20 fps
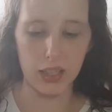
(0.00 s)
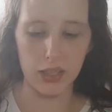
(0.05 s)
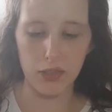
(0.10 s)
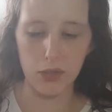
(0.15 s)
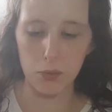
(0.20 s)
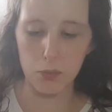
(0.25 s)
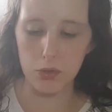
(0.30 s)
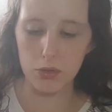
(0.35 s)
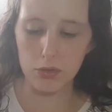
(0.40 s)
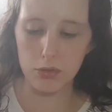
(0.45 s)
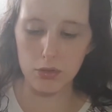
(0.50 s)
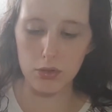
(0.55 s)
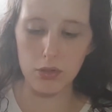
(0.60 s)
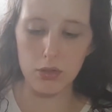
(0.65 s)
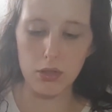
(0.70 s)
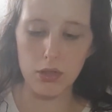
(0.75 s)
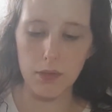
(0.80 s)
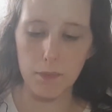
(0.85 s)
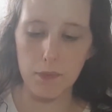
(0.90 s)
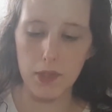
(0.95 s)
the other ones.
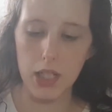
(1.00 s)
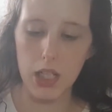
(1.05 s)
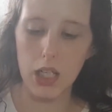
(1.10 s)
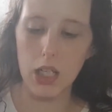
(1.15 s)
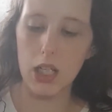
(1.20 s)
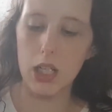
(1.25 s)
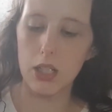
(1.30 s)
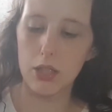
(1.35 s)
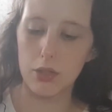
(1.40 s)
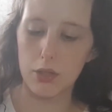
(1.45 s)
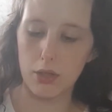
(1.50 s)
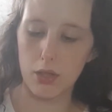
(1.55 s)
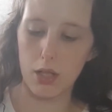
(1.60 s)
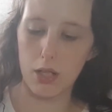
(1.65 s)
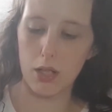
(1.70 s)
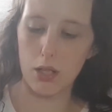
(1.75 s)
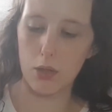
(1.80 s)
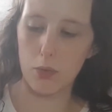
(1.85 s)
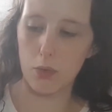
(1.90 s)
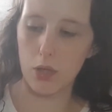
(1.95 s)

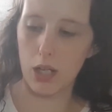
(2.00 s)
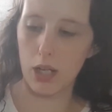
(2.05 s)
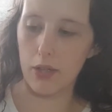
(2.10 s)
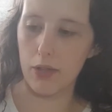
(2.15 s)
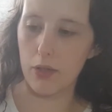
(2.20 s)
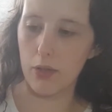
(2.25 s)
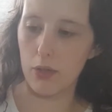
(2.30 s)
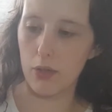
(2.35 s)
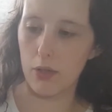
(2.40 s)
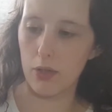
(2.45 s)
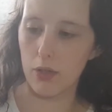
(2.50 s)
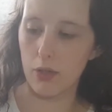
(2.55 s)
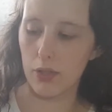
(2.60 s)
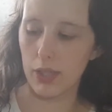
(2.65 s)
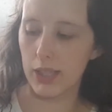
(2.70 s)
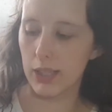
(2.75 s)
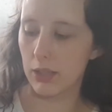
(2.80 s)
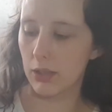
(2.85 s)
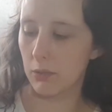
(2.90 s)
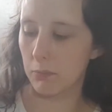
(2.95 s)
So I thought
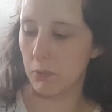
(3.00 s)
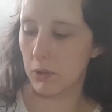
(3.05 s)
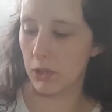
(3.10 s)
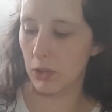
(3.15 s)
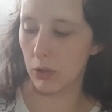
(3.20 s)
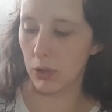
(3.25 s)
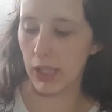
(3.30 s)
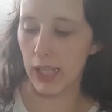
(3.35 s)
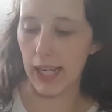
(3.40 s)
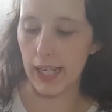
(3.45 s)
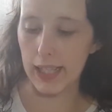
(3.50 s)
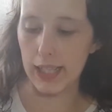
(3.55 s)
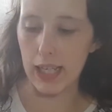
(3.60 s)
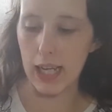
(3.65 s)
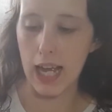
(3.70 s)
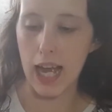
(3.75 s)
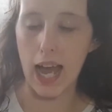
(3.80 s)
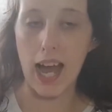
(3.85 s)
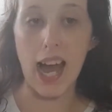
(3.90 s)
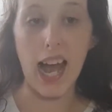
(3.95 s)
these would be okay.
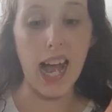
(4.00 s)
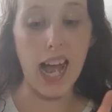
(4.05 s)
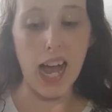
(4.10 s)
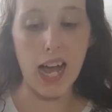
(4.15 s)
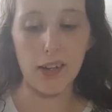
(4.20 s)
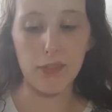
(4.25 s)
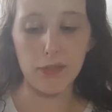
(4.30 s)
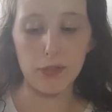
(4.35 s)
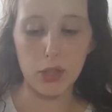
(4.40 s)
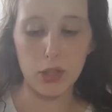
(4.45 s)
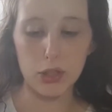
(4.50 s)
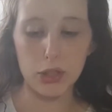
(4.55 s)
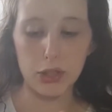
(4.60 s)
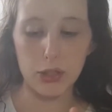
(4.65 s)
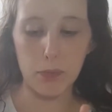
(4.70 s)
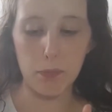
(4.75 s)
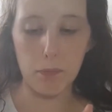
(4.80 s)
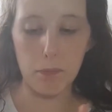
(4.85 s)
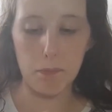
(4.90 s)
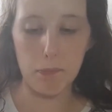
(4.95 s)
I have got
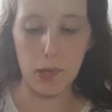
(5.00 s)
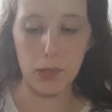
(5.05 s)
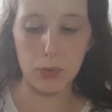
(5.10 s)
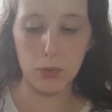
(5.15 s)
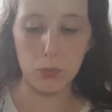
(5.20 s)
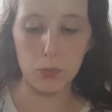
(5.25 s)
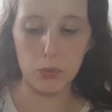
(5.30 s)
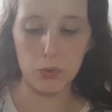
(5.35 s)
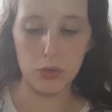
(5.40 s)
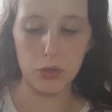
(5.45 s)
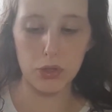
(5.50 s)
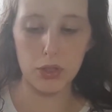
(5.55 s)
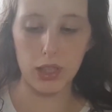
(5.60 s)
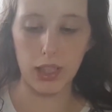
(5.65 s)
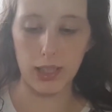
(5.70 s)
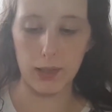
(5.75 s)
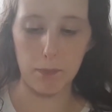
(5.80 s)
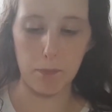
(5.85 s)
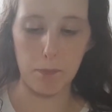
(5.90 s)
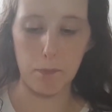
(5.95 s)
some boots
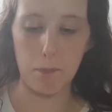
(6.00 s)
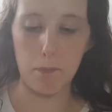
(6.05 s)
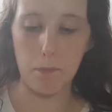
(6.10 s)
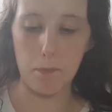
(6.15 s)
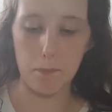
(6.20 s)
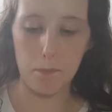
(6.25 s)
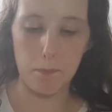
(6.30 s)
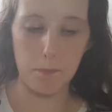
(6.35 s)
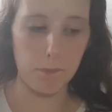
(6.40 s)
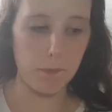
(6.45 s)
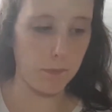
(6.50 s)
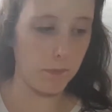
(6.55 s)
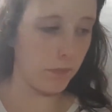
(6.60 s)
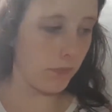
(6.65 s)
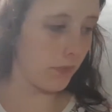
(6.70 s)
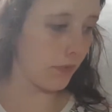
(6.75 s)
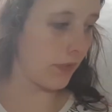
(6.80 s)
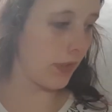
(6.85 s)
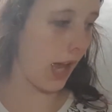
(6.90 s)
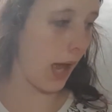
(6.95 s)
in
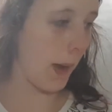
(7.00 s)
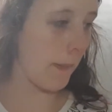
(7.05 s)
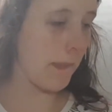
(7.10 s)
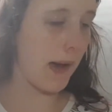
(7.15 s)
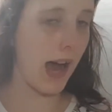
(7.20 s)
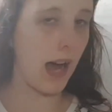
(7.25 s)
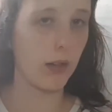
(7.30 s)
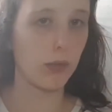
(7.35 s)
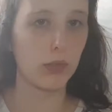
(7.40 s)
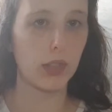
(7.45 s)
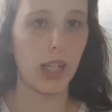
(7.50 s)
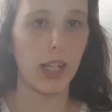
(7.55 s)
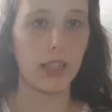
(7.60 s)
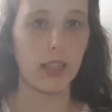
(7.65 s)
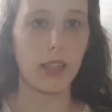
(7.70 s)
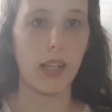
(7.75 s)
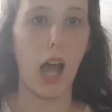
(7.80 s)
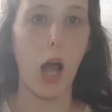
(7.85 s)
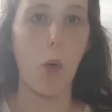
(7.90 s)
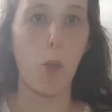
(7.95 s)
that
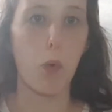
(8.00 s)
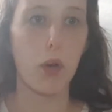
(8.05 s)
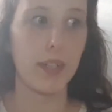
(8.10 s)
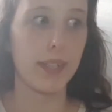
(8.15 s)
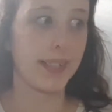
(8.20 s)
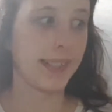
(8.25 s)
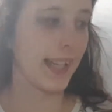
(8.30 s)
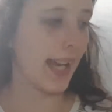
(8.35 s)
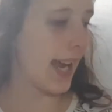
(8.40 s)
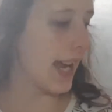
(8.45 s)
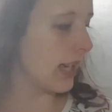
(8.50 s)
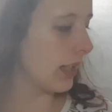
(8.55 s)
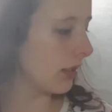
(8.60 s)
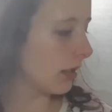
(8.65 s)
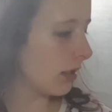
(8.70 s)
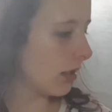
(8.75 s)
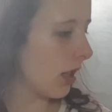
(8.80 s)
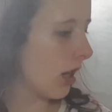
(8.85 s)
Poundland that I want to get.